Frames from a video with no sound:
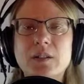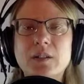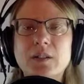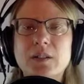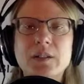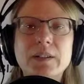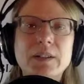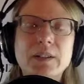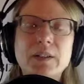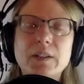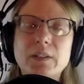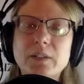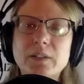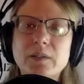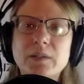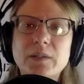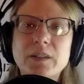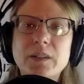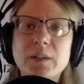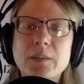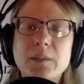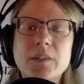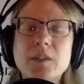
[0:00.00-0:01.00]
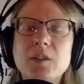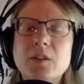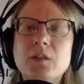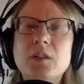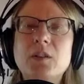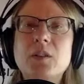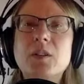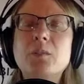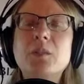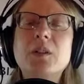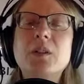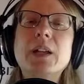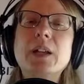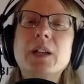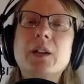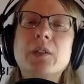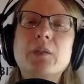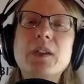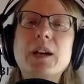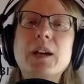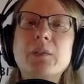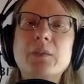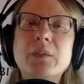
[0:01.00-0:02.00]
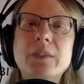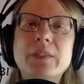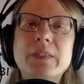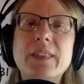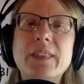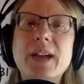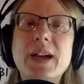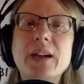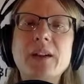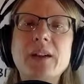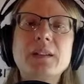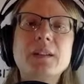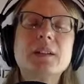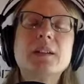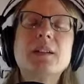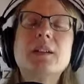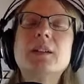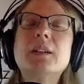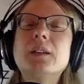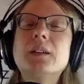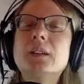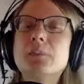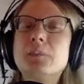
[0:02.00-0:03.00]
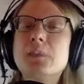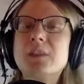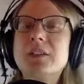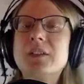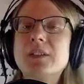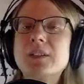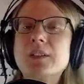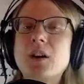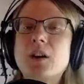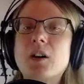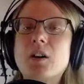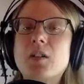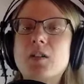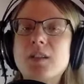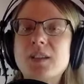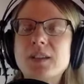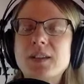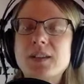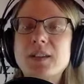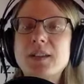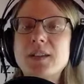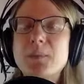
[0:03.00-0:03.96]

click here to finish. I mean, so you can play around with that, but just always keep